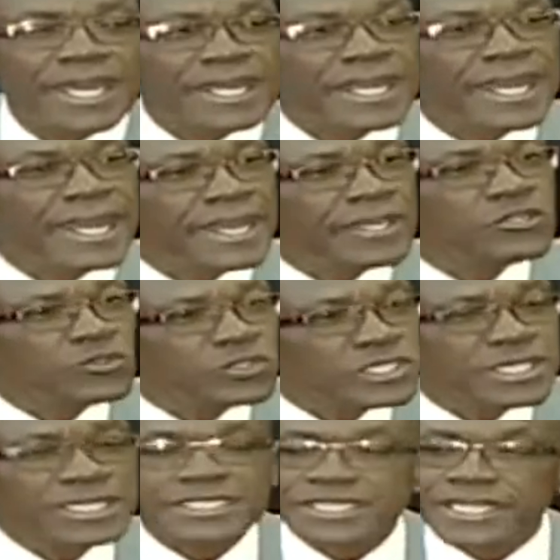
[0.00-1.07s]
are
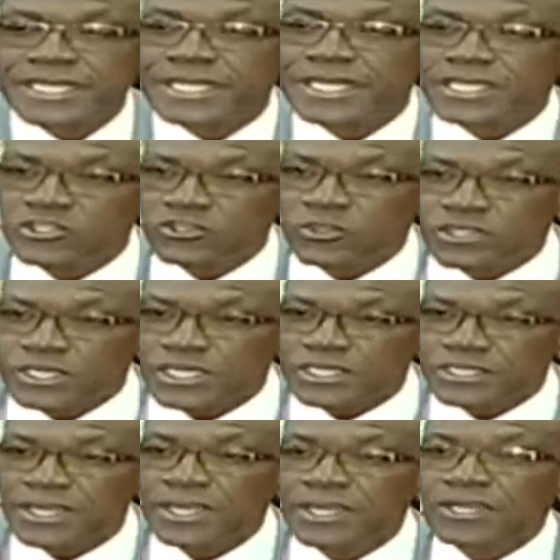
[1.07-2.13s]
using state
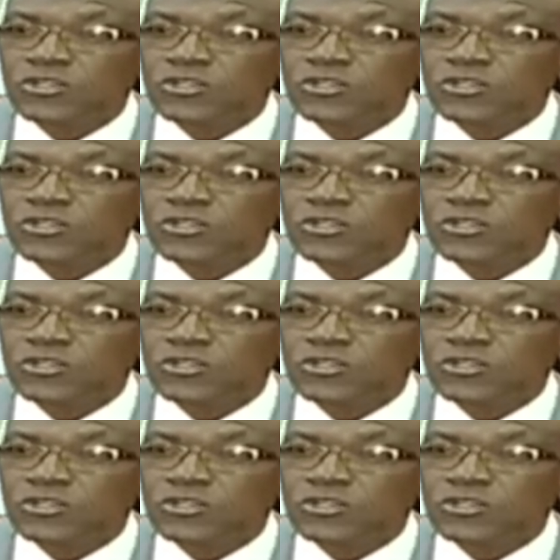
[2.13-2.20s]
resources